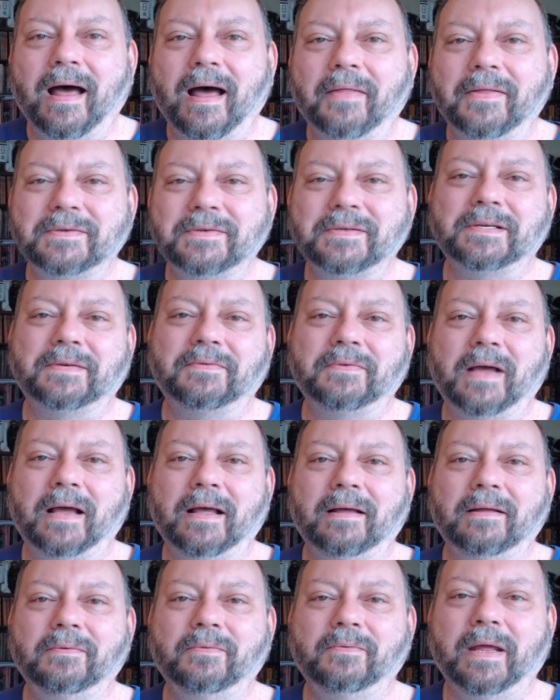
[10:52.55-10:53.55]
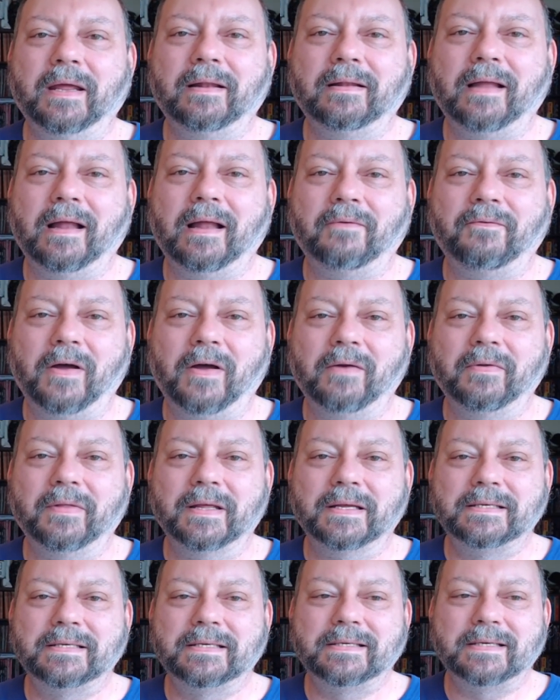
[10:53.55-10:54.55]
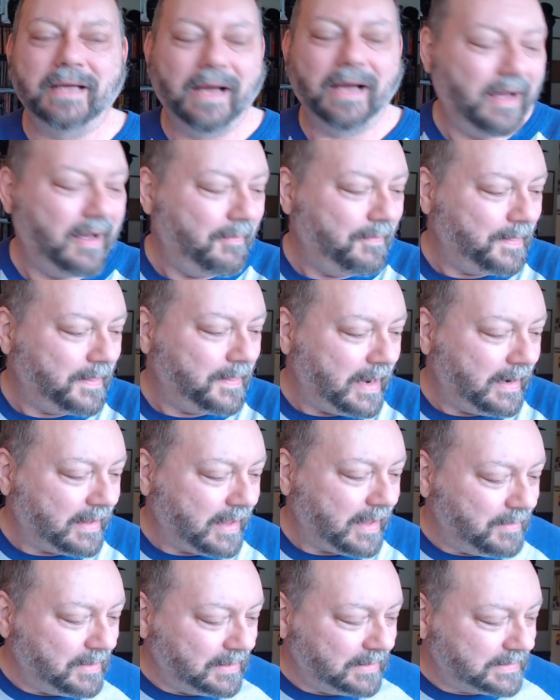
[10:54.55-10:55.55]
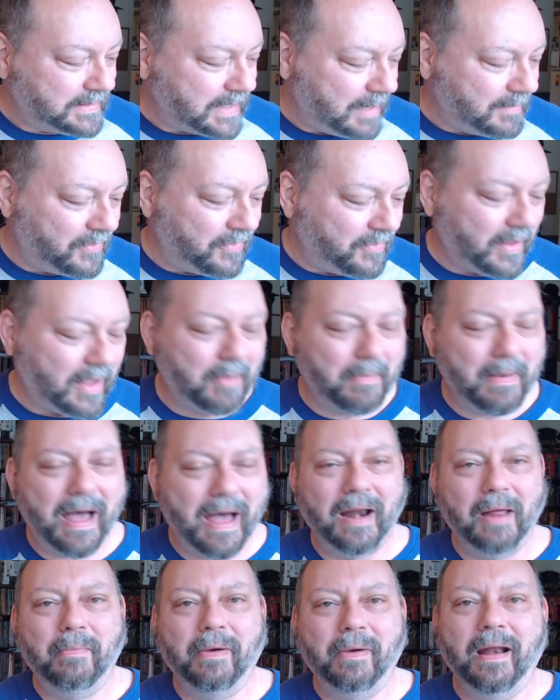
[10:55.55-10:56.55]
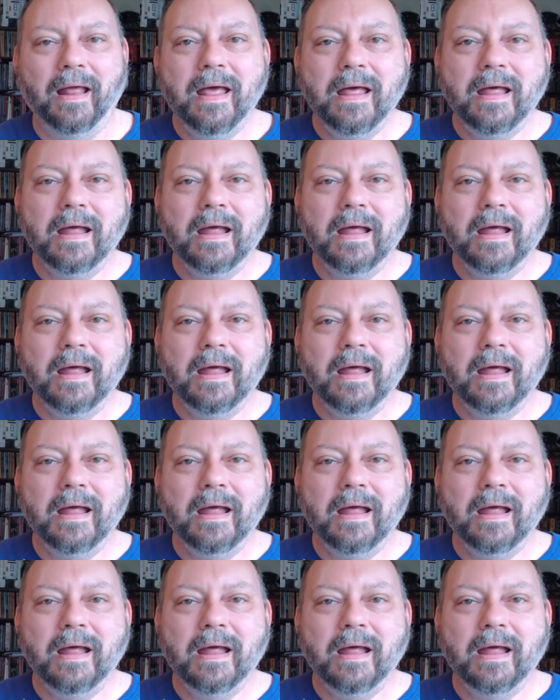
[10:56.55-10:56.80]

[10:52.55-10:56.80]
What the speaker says: This was we had a lot of fun with this, and it gave me a little time to think about it. But